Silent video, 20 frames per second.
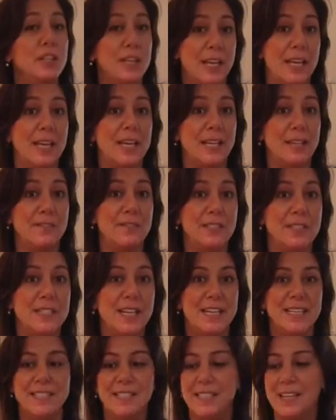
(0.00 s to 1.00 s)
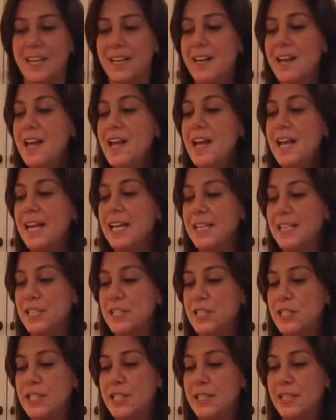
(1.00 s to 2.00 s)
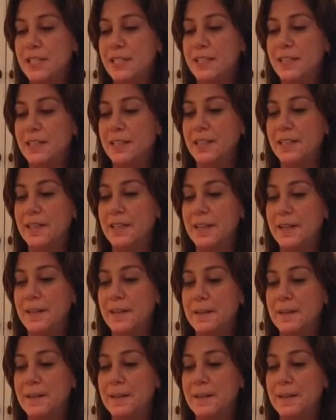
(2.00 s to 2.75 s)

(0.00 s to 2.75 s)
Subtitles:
you can't even taste it until